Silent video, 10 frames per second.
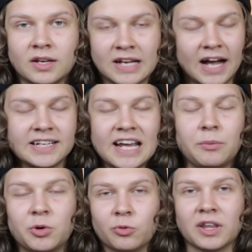
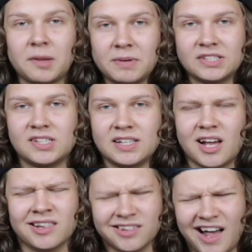Kanye would really be seen
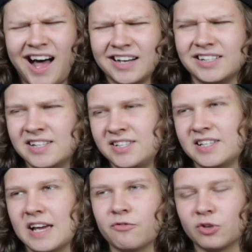a lot in
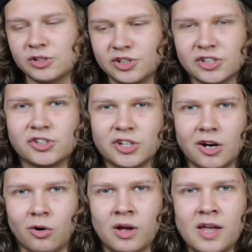San
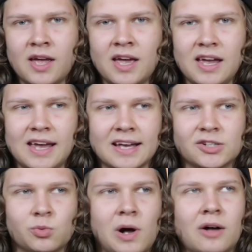Francisco,
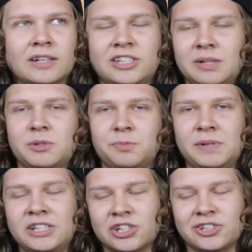and while it seemed to
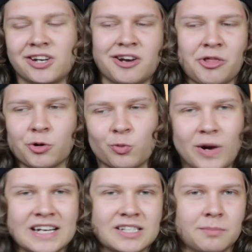be just another
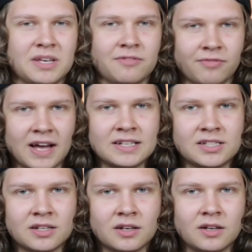random
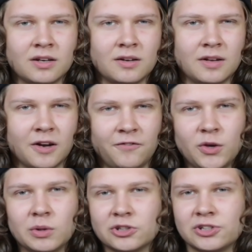event, a
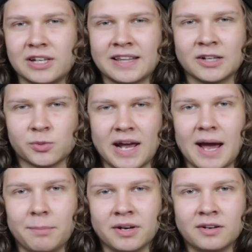few interesting things would
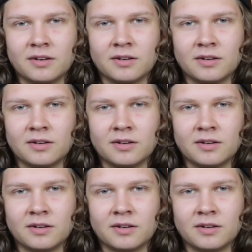happen.